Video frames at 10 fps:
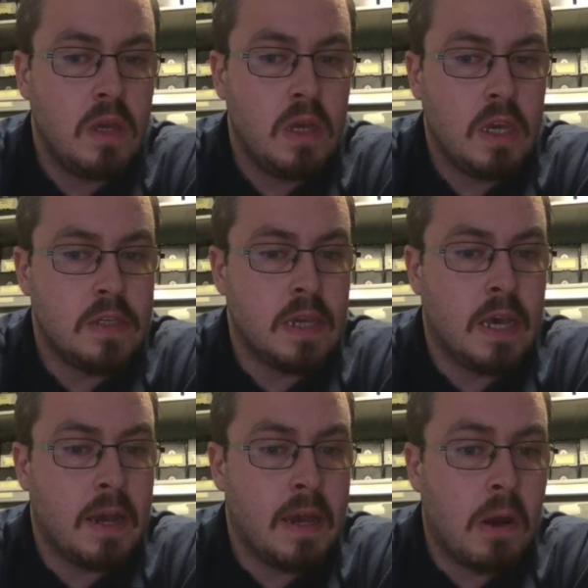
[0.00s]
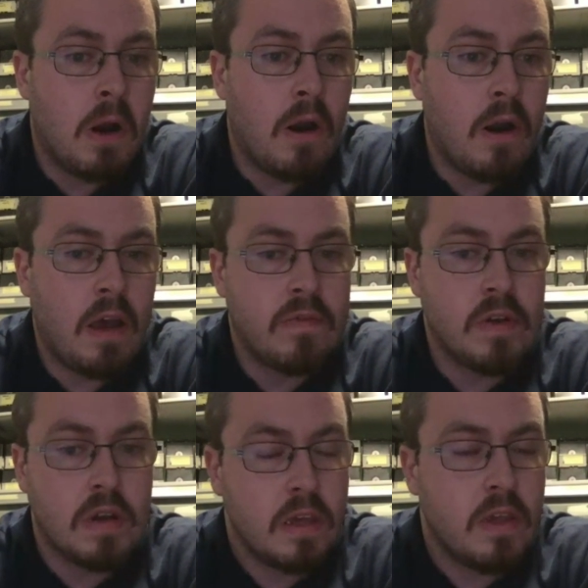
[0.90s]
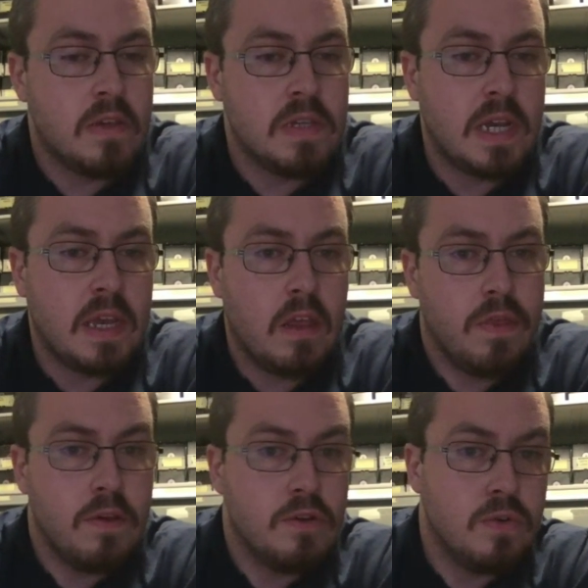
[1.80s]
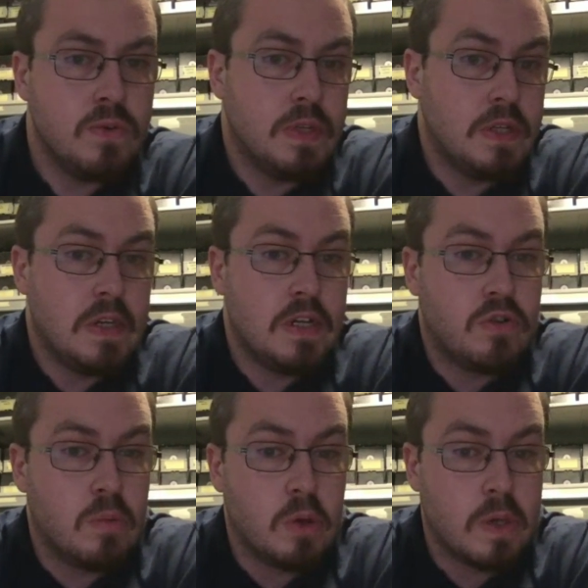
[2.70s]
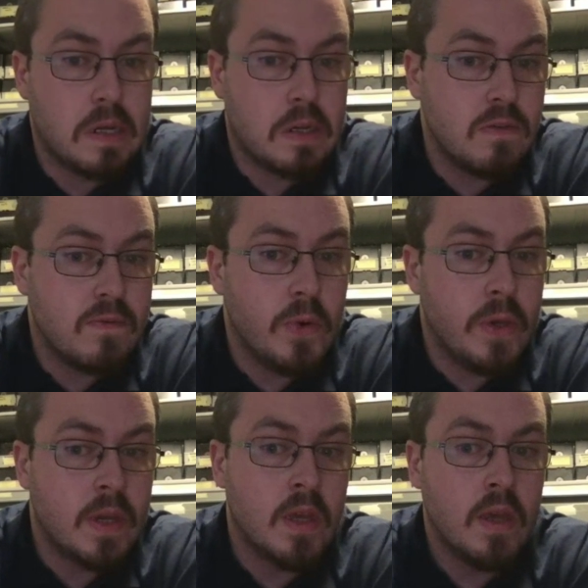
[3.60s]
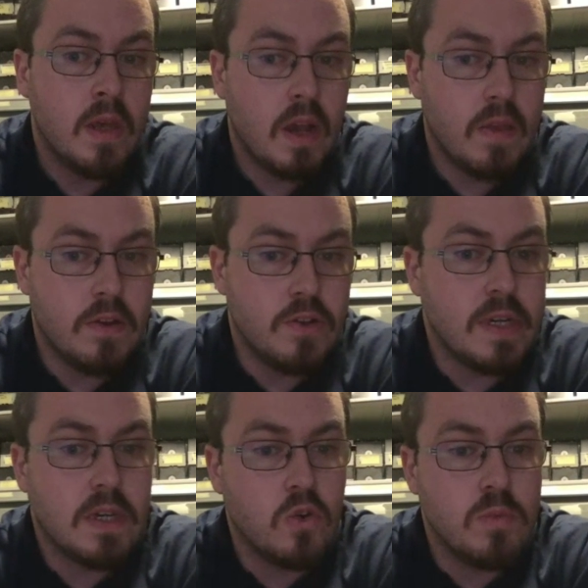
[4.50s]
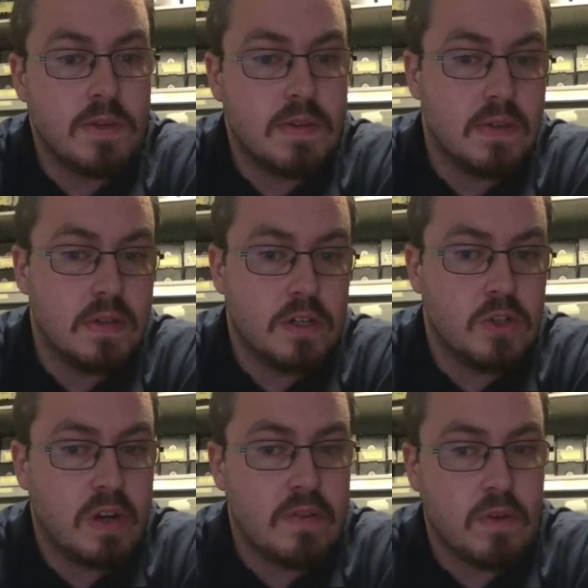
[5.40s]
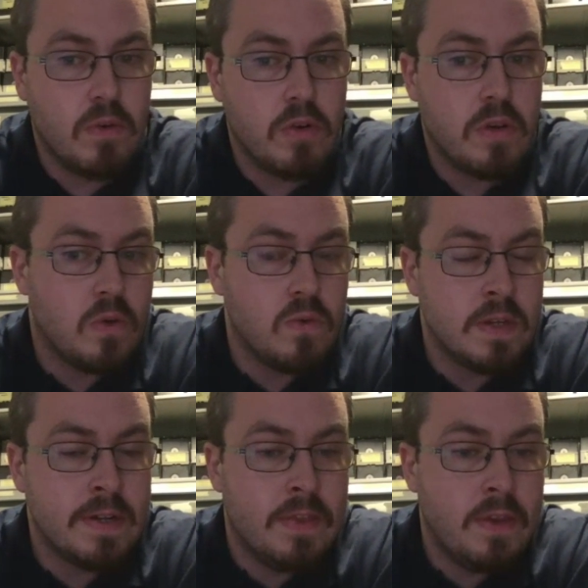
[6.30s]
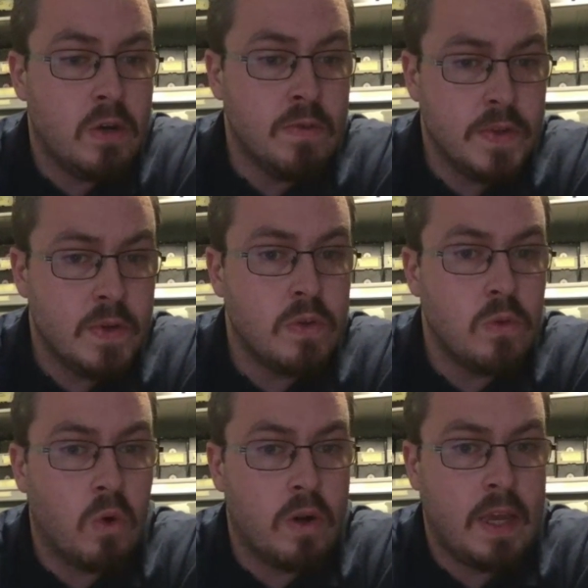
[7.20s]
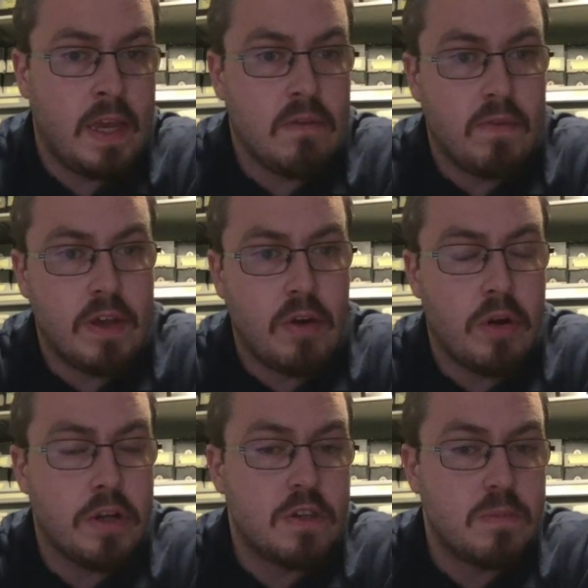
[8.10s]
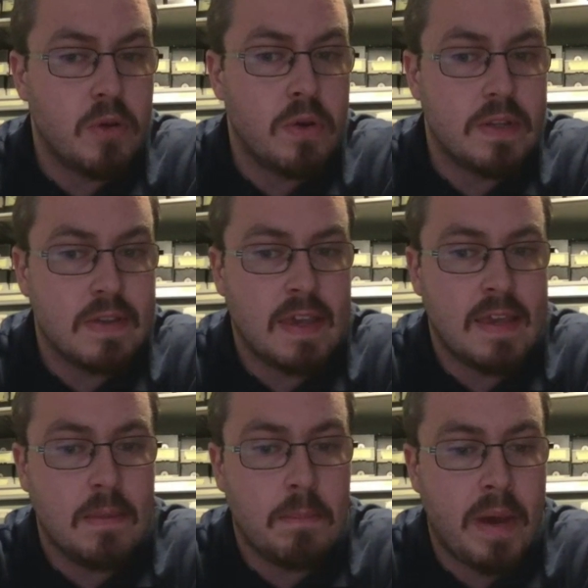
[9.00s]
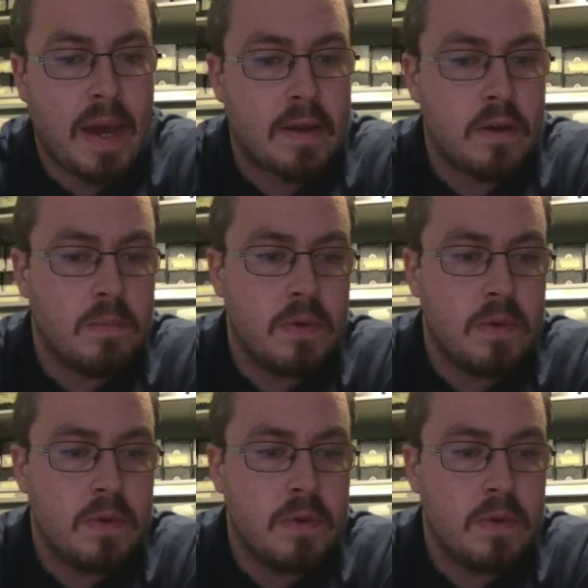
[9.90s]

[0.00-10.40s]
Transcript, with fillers: is on IR. Evan Neal has had health issues and he's had trouble getting his footing. And then Jay Kubas is an undrafted rookie who's an unknown. So you want to add veteran experience in the backup